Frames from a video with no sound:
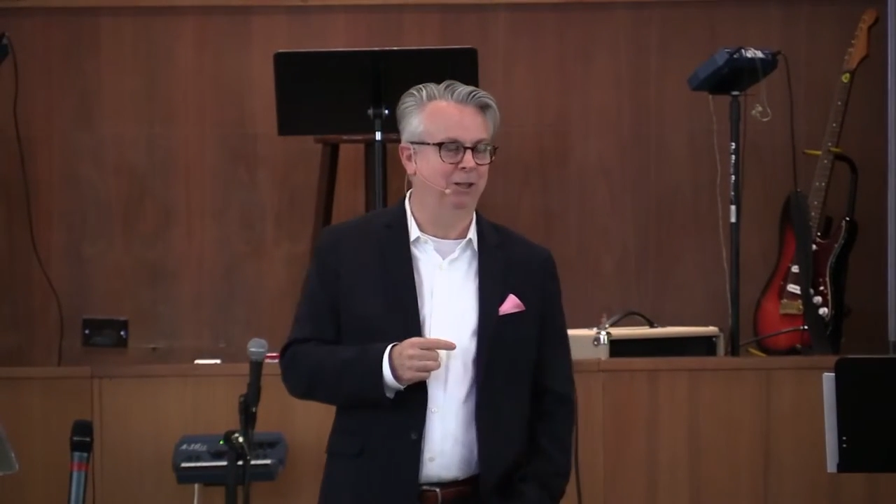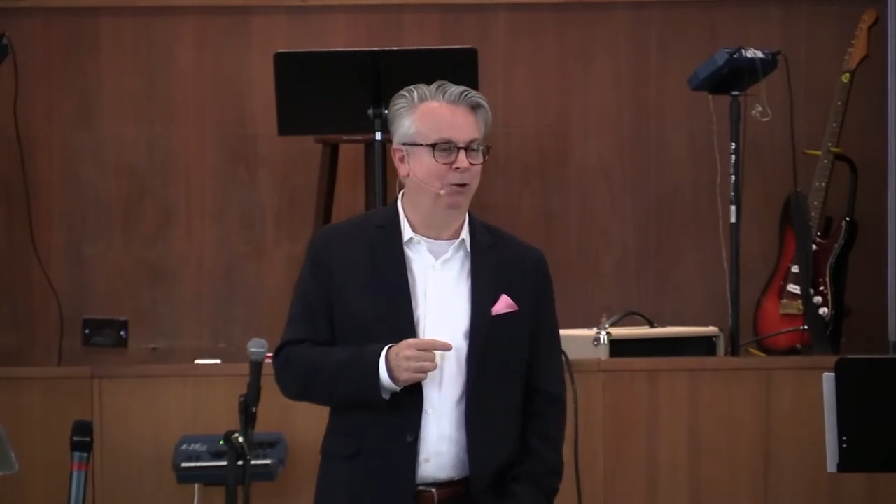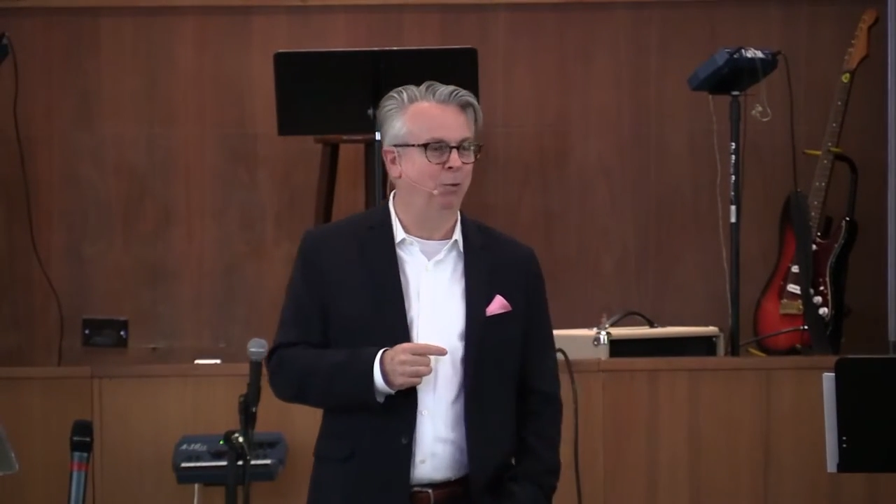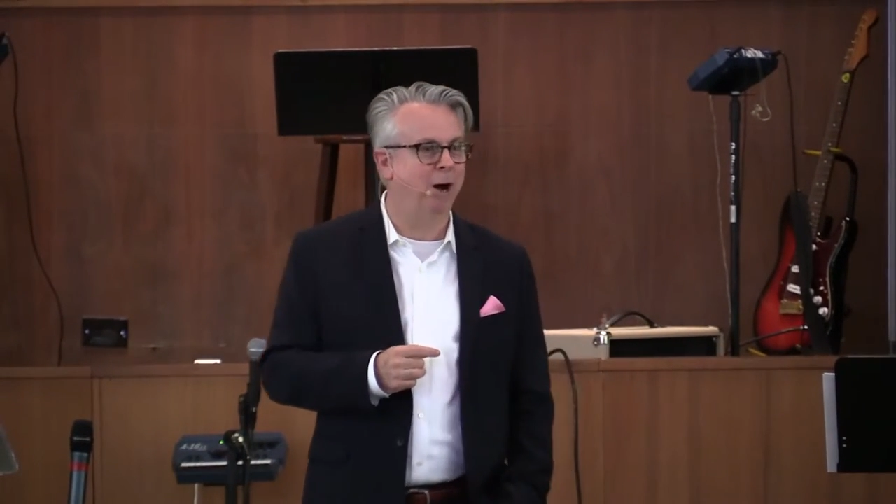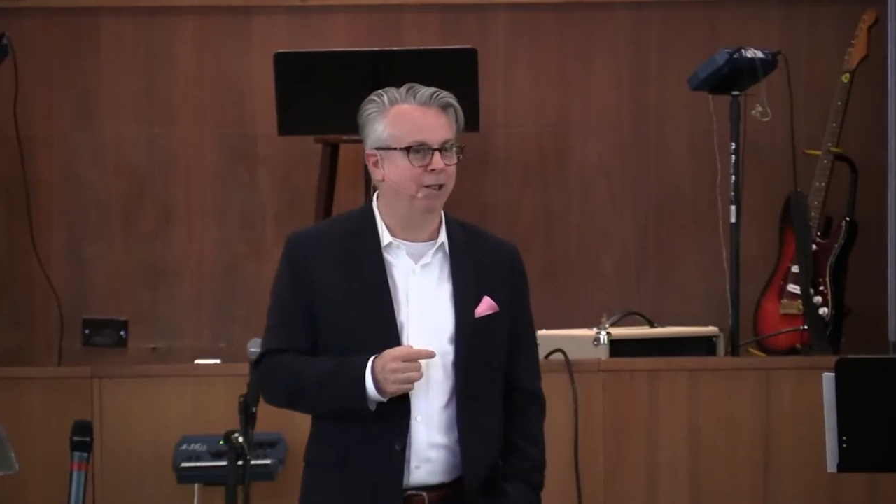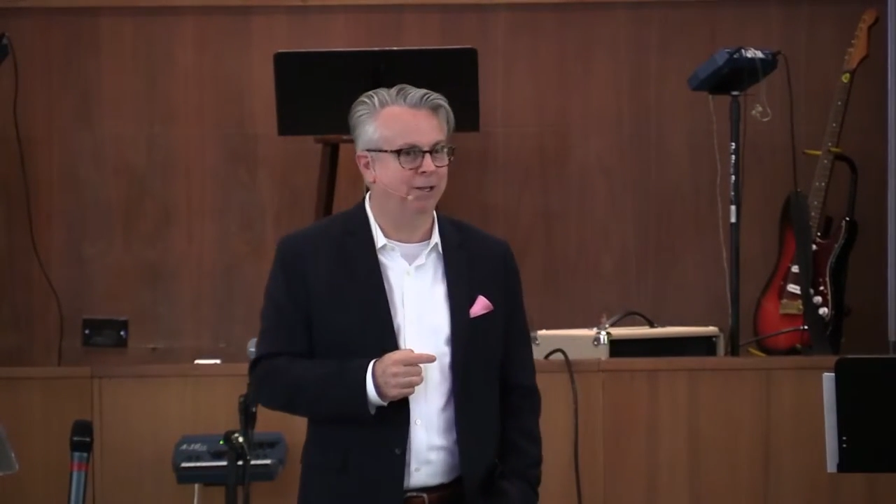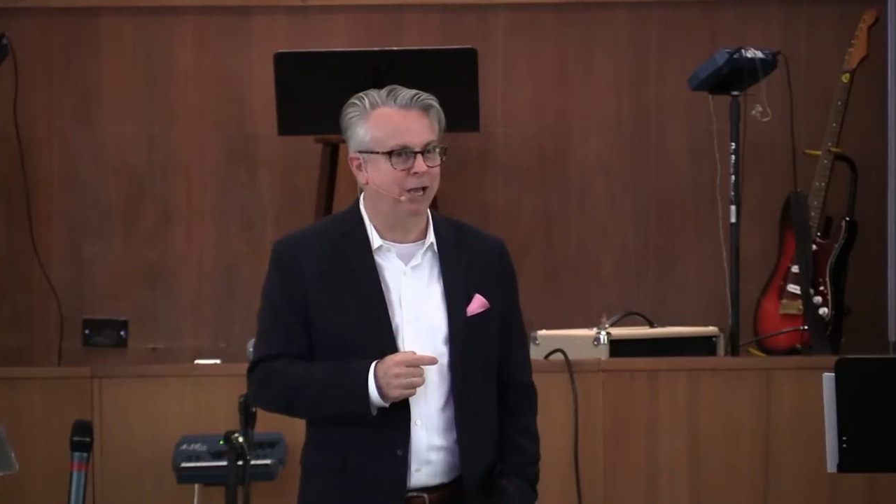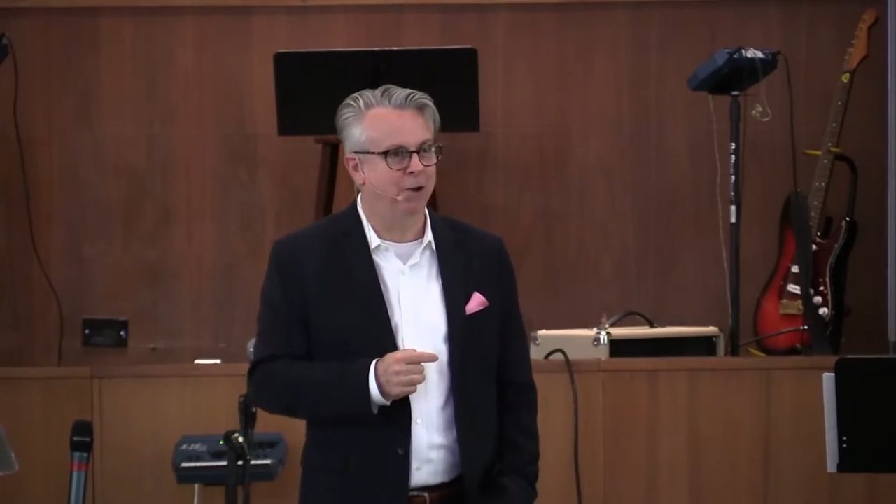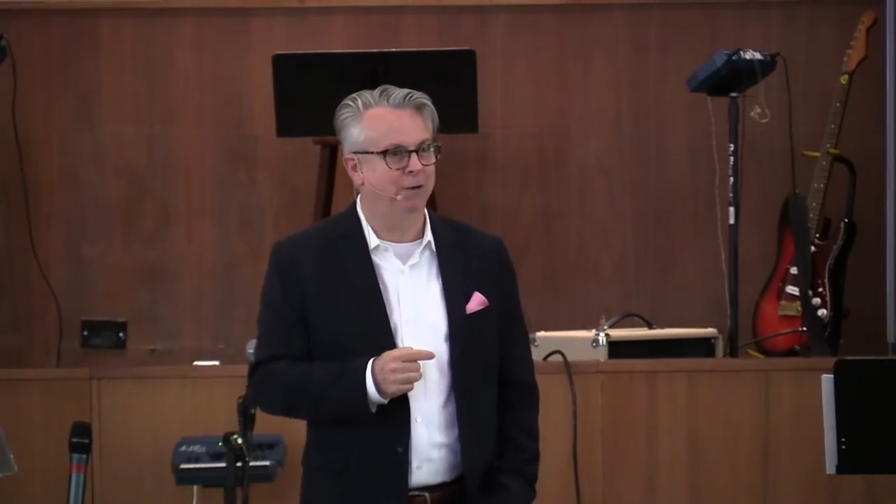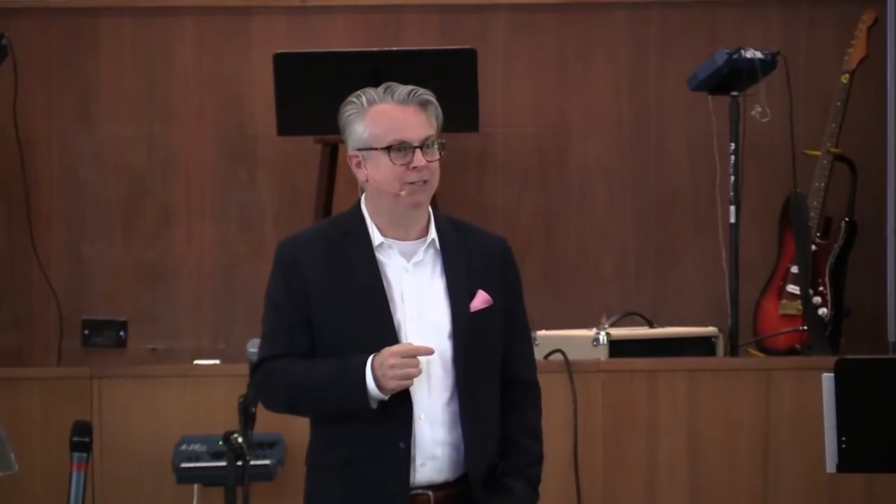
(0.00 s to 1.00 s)
a little while
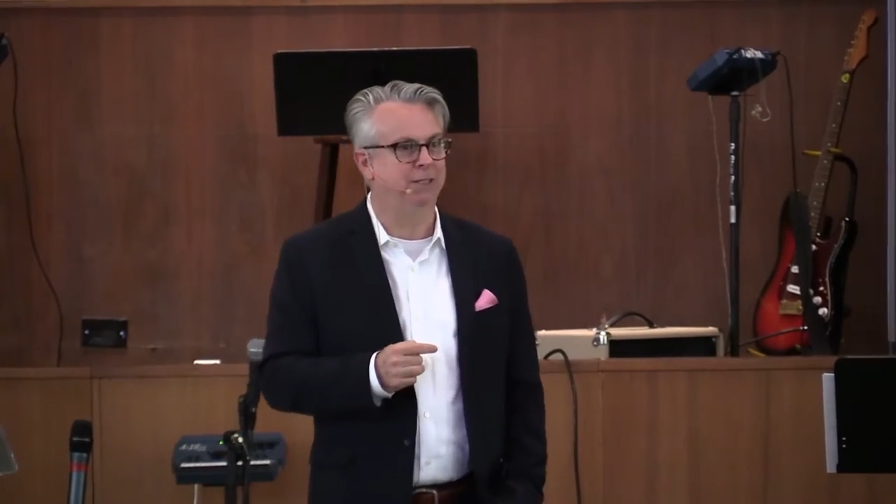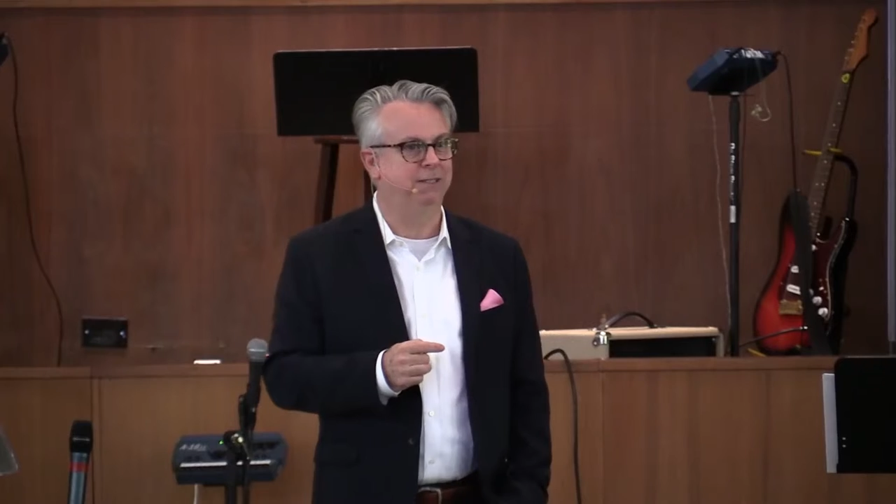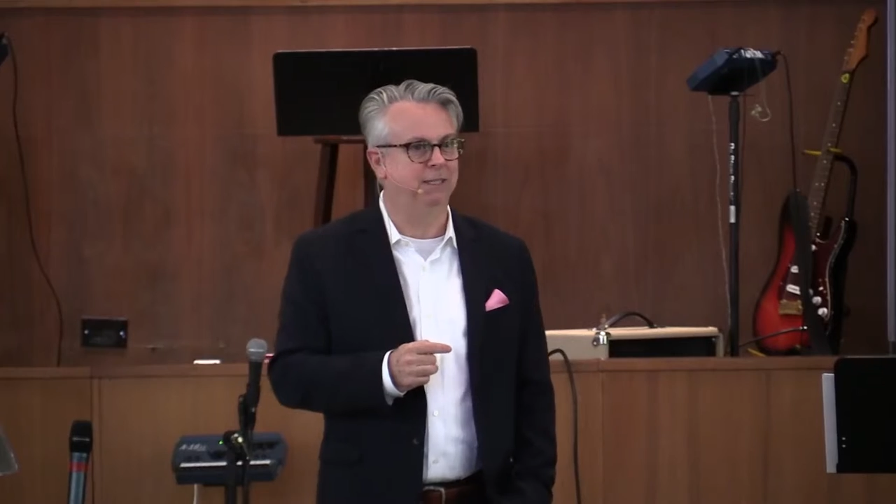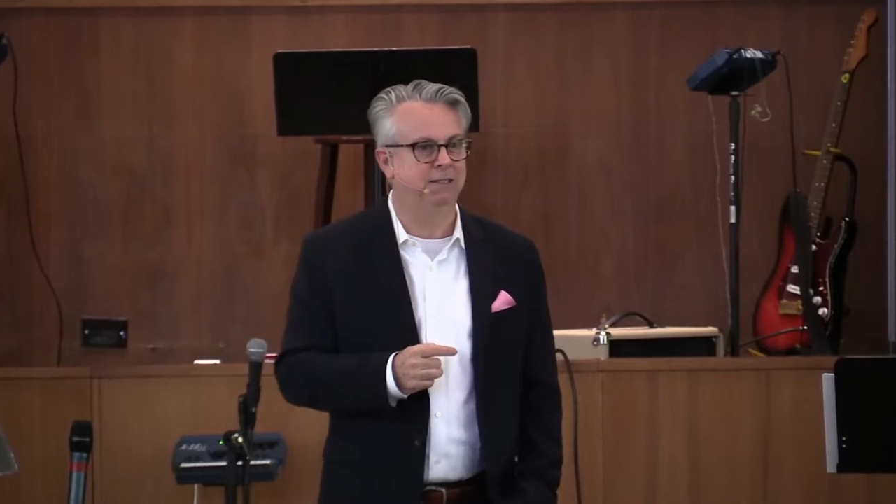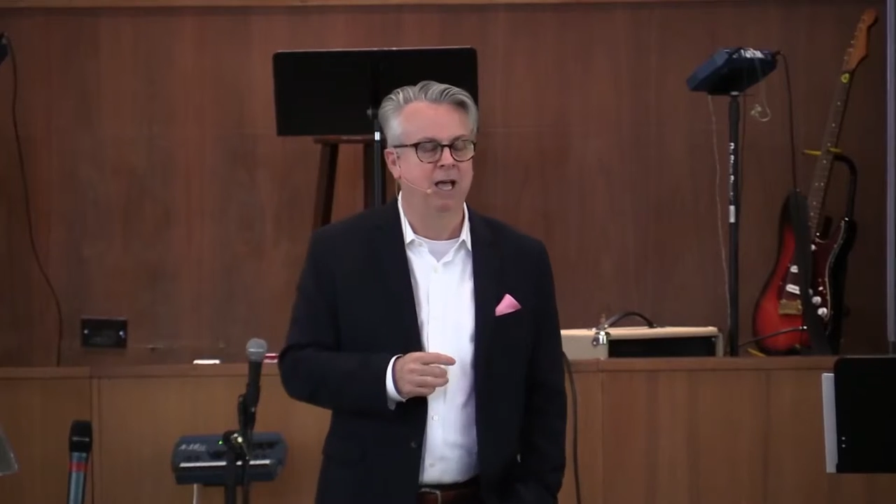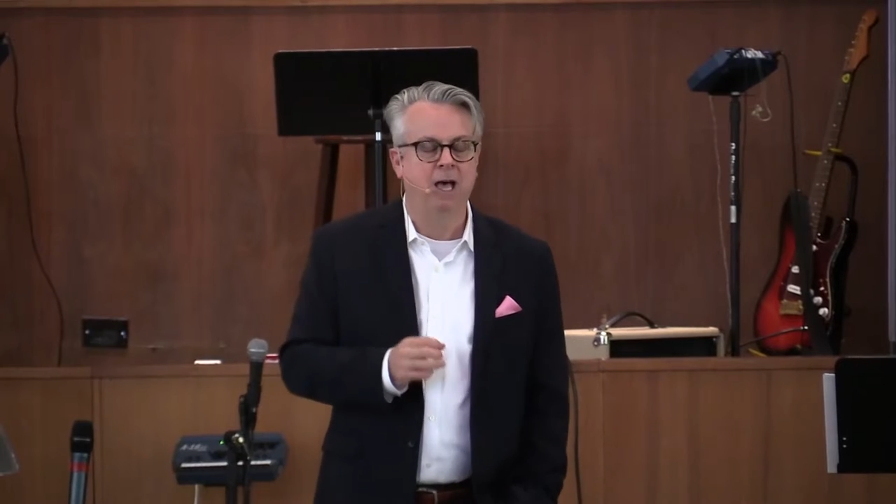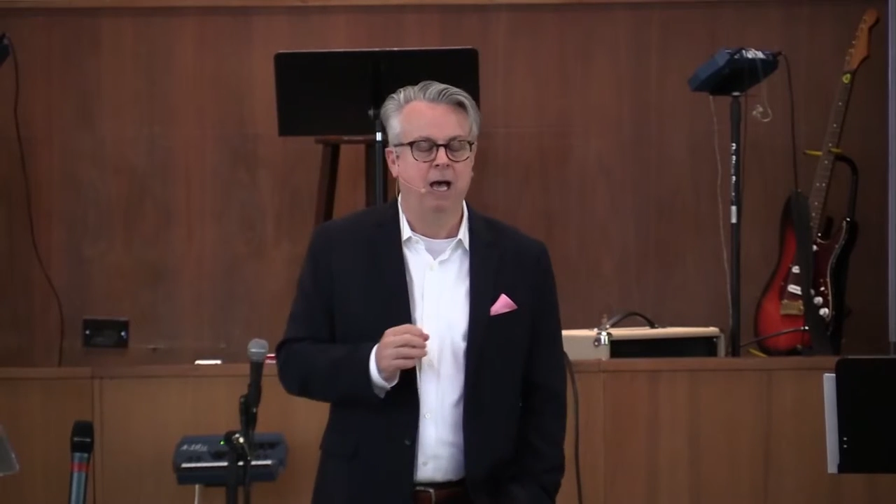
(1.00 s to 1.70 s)
ago, and she says,